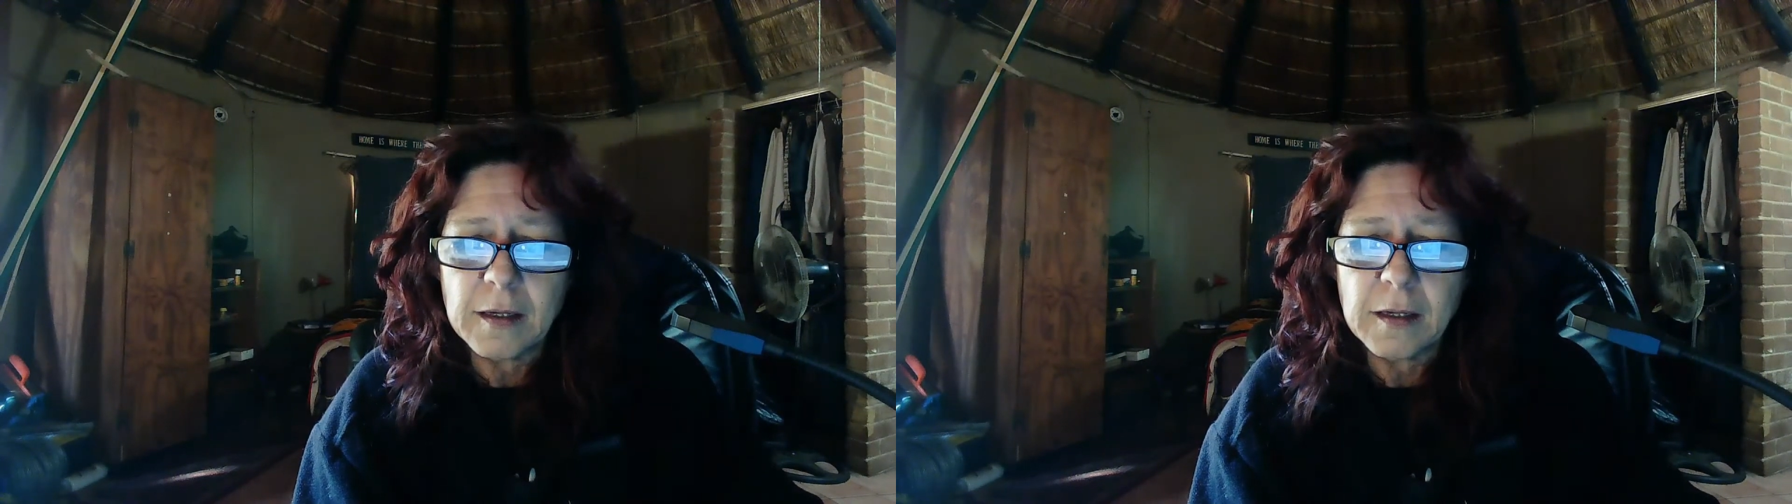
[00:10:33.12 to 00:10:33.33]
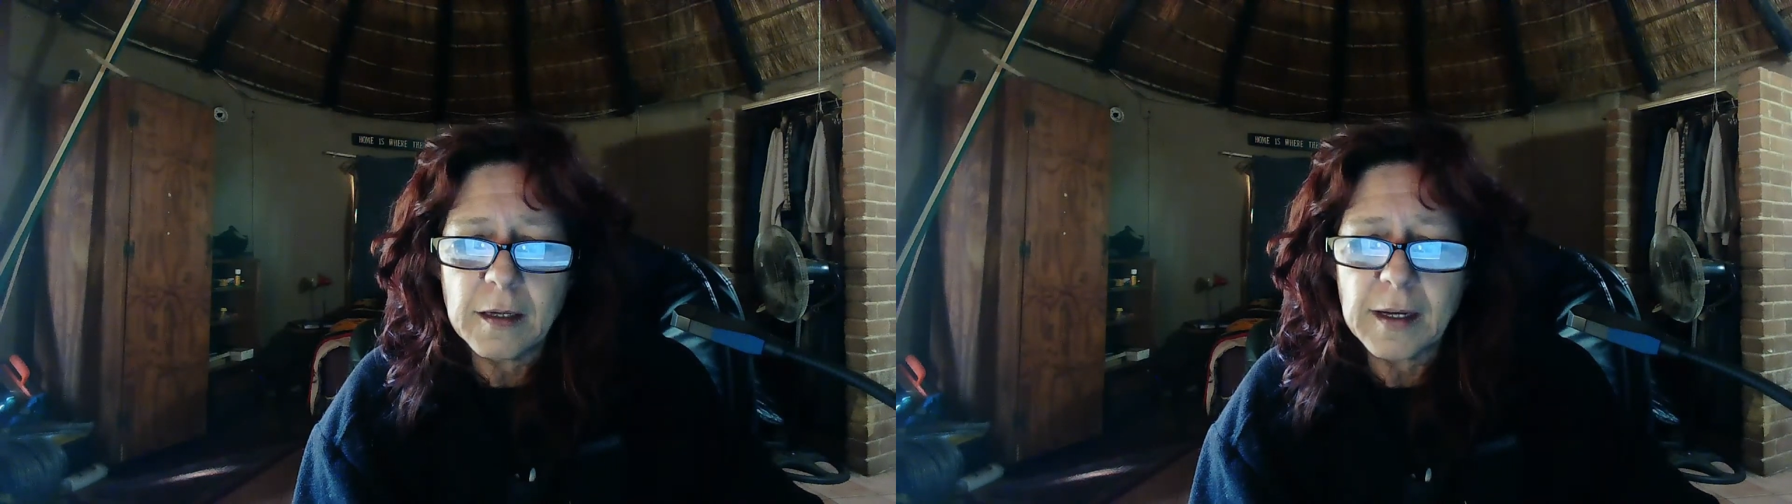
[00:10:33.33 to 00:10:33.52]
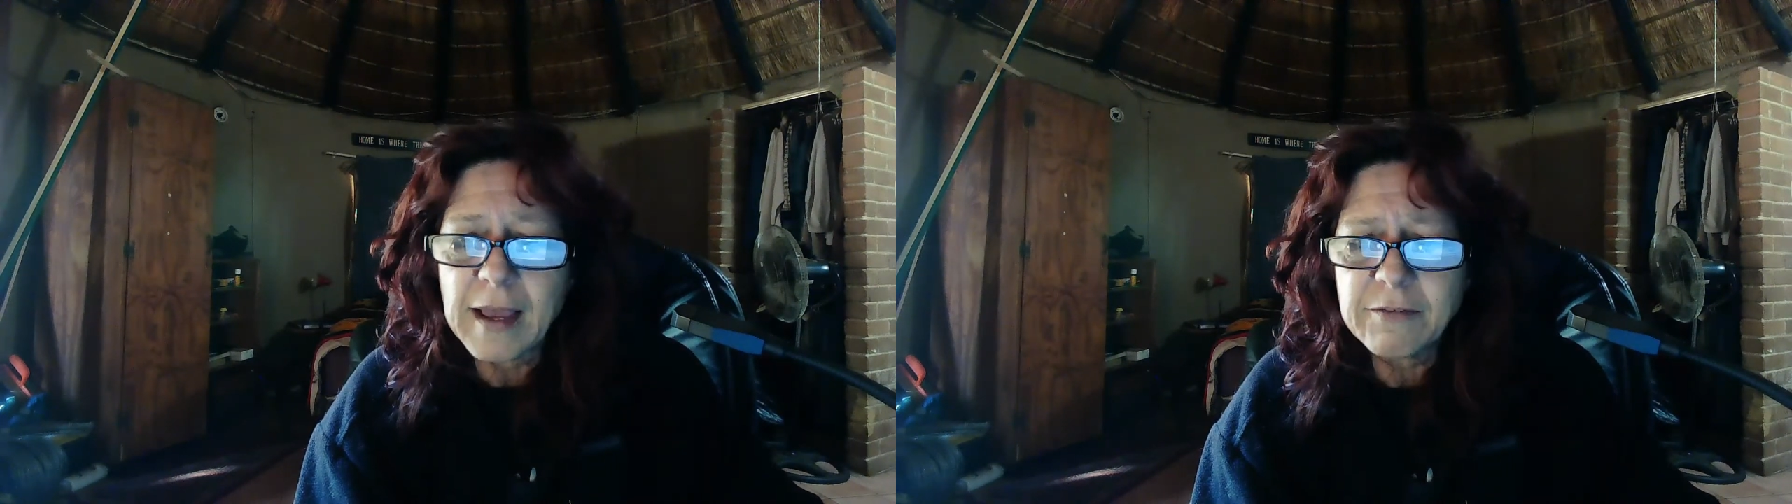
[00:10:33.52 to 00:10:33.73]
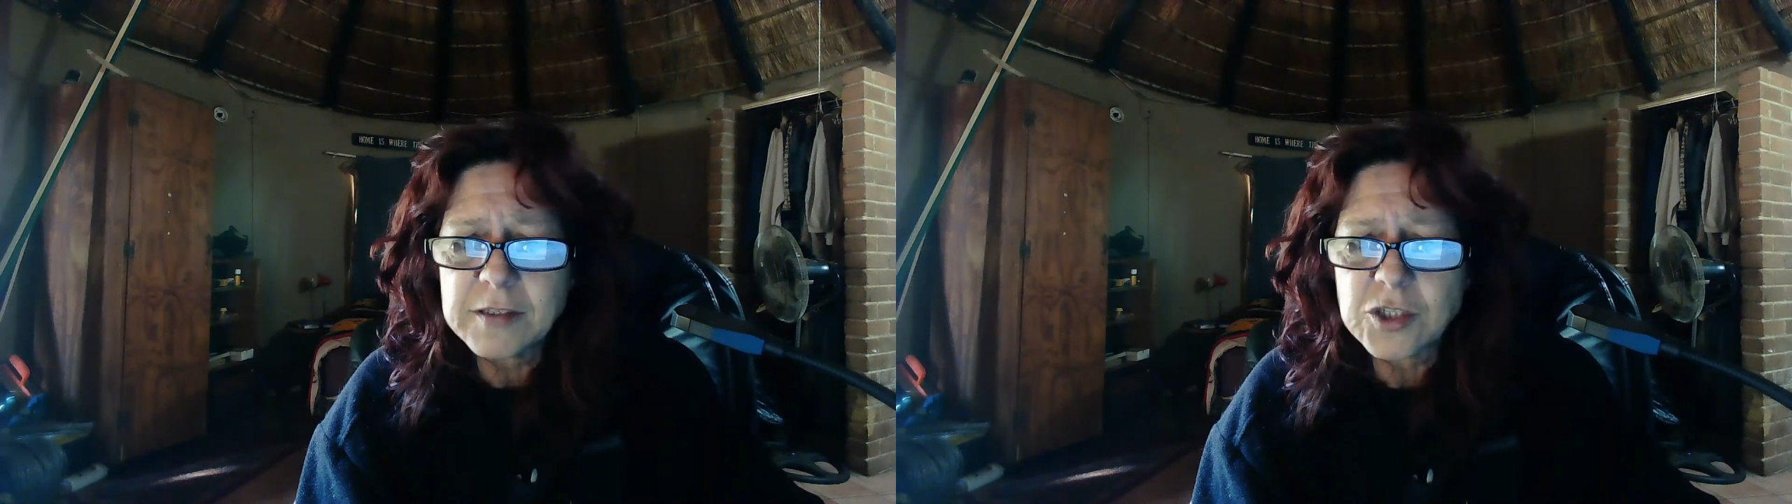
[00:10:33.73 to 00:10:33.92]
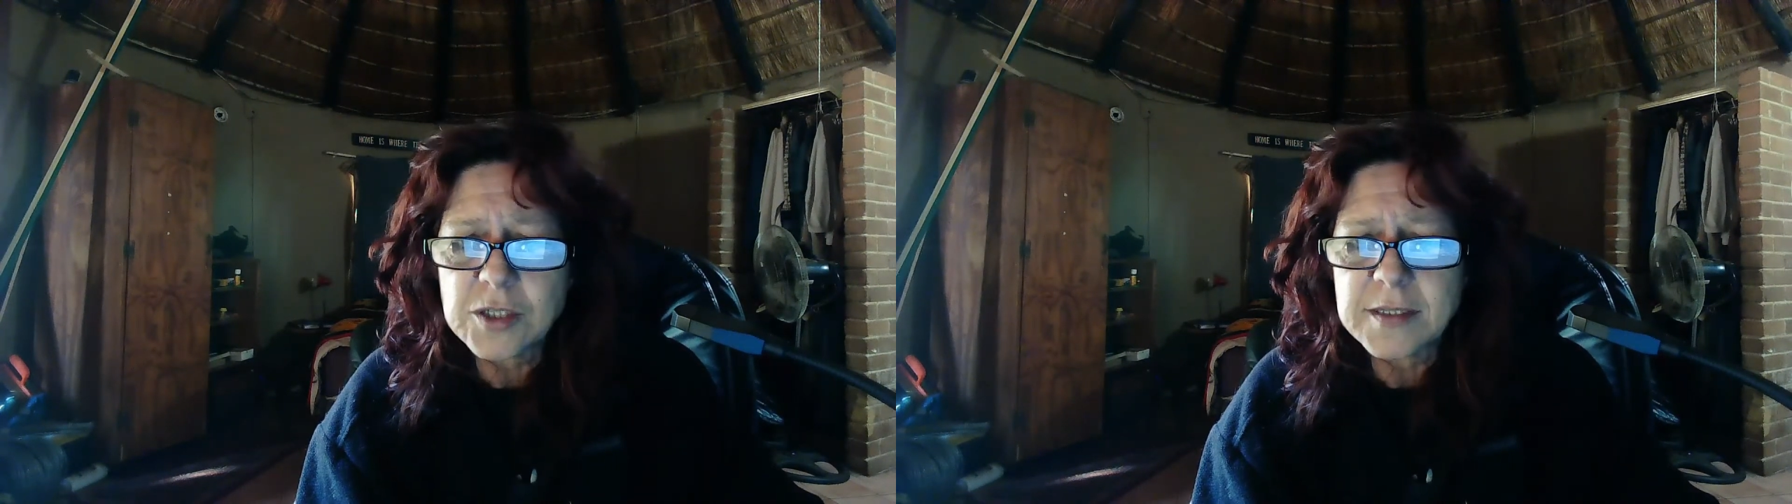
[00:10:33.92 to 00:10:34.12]
Life
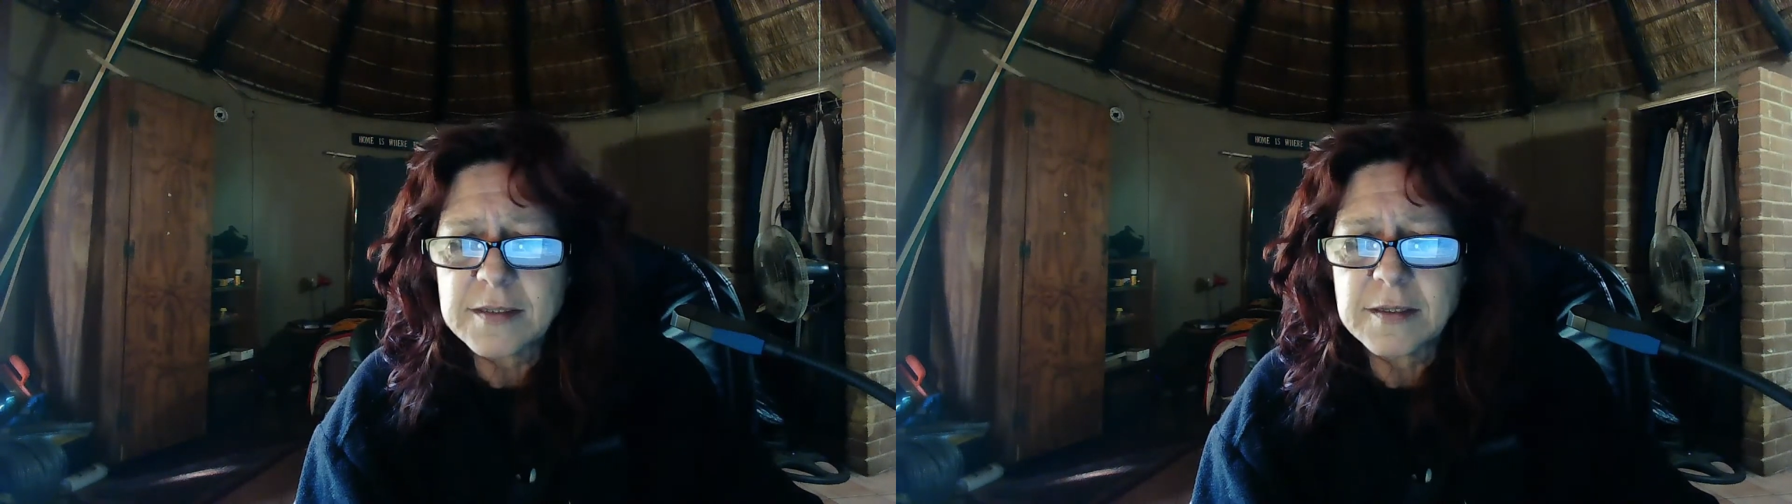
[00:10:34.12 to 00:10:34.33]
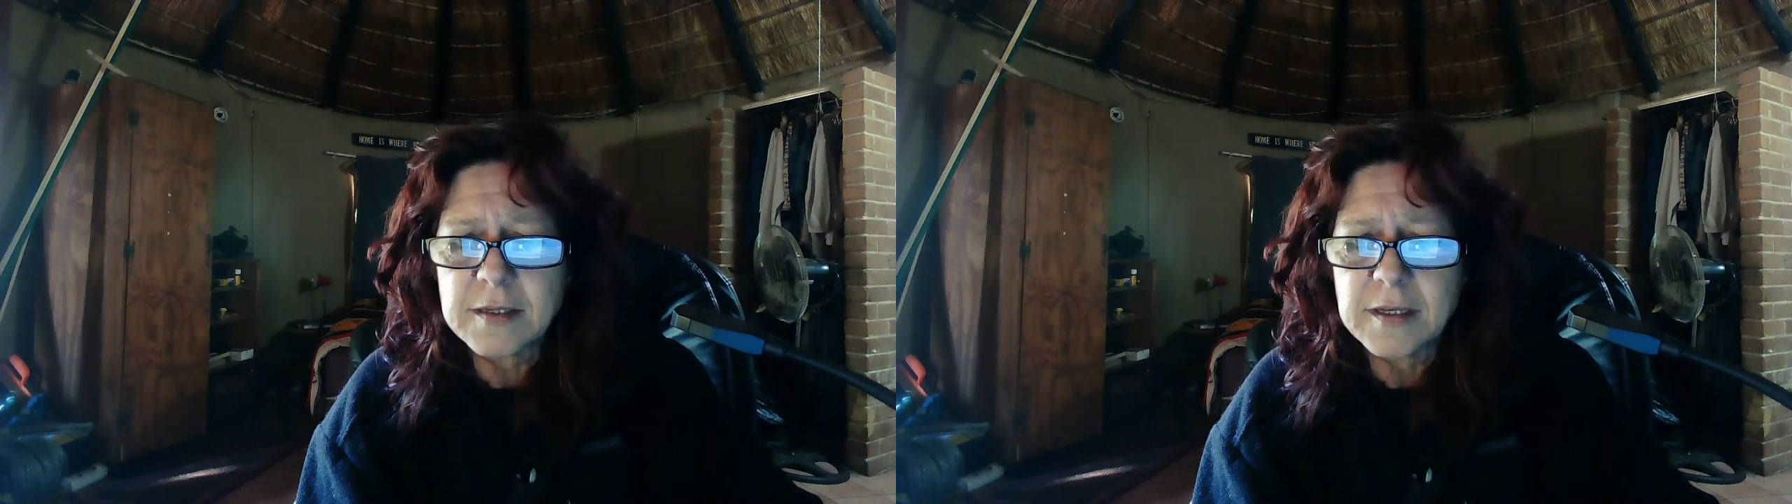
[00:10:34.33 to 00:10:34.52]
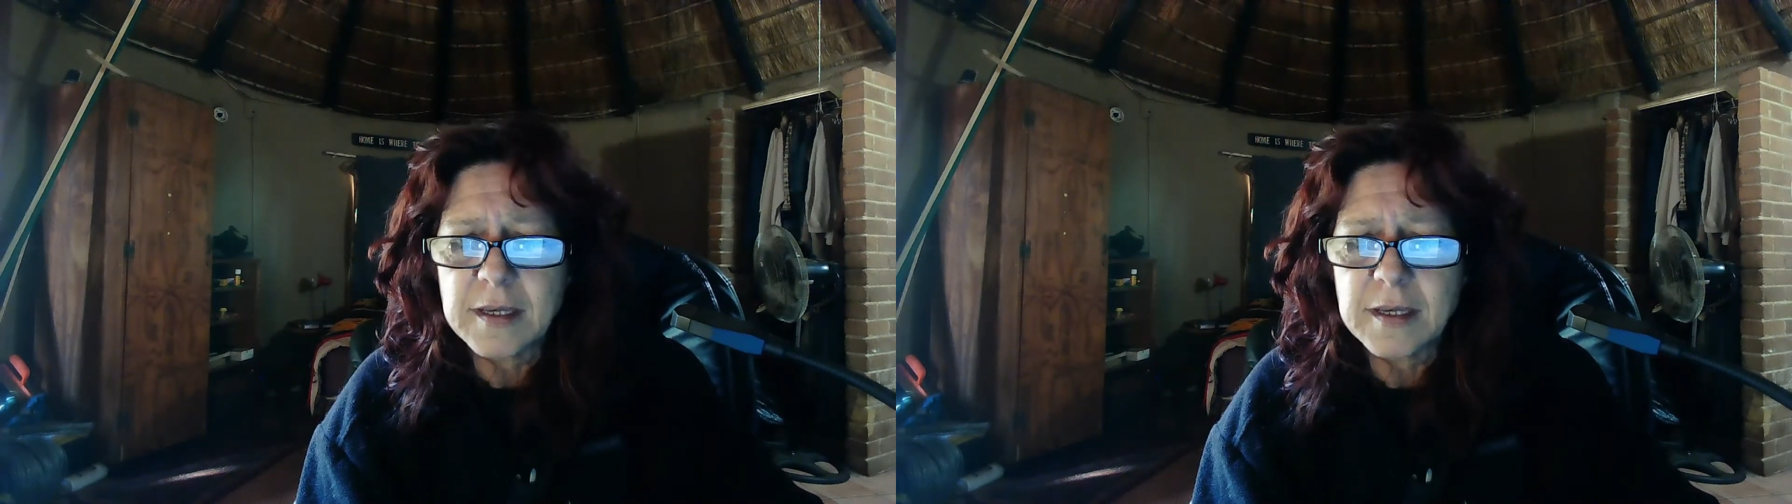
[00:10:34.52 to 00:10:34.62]
has just